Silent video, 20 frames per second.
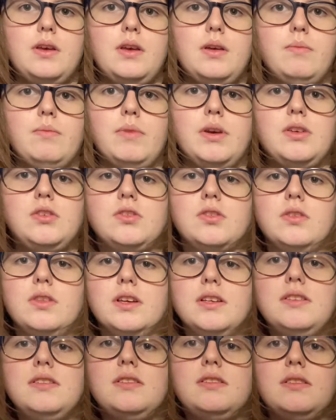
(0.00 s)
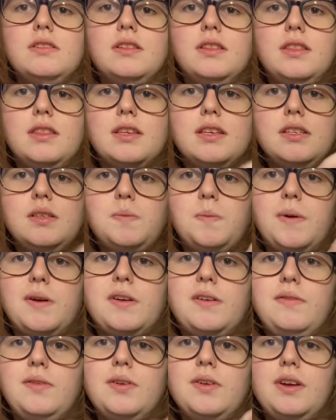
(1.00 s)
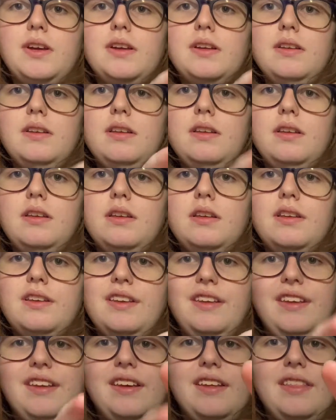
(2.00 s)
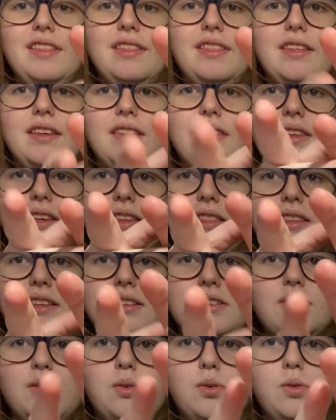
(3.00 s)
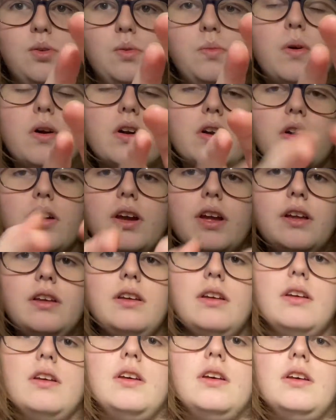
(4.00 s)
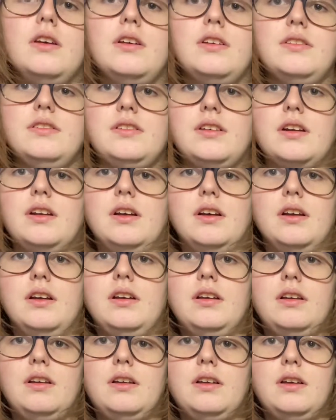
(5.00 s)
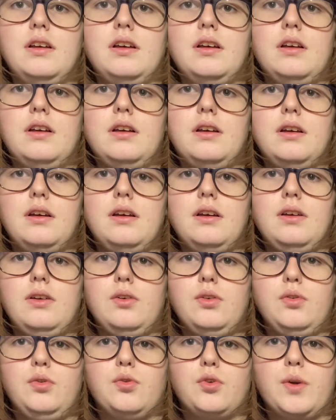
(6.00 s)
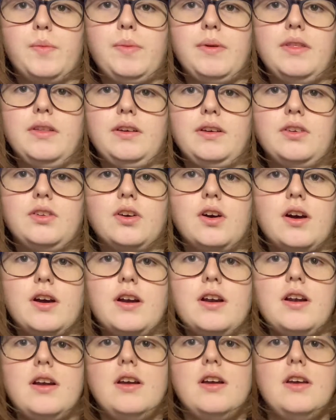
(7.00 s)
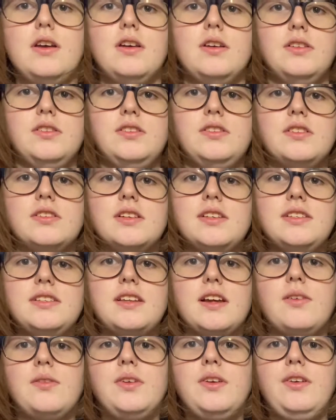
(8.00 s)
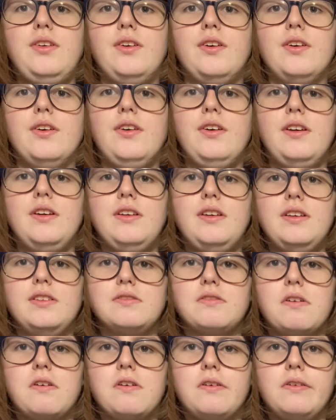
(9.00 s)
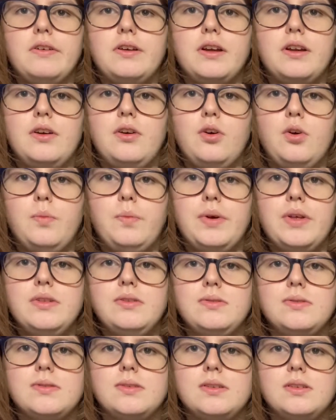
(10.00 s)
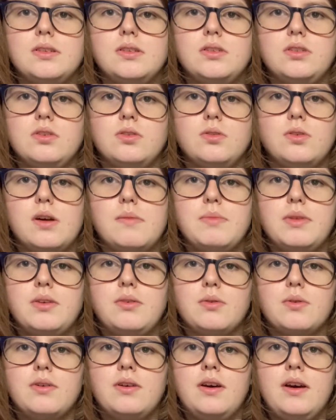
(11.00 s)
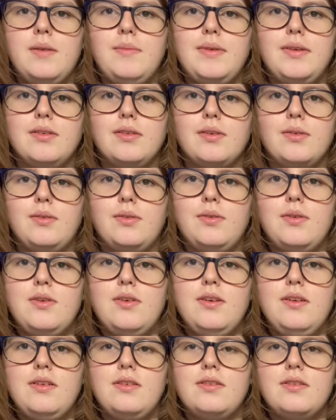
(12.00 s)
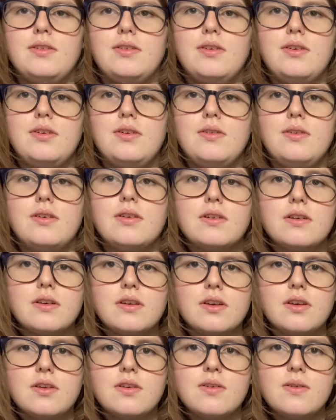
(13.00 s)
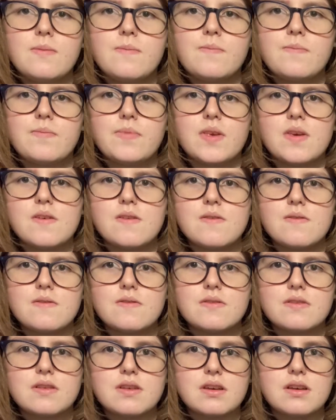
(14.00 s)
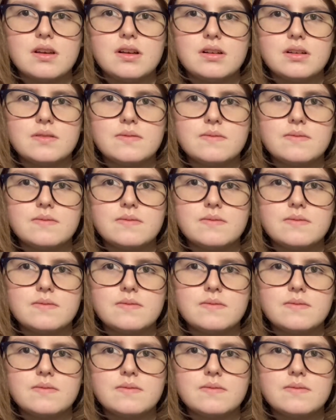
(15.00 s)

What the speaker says: Make sure this part of your hand and this whole part of your hand is kind of gripping the guitar. So this down here is all kind of open. So this is, you're grabbing the doorknob and you're going do do do do do.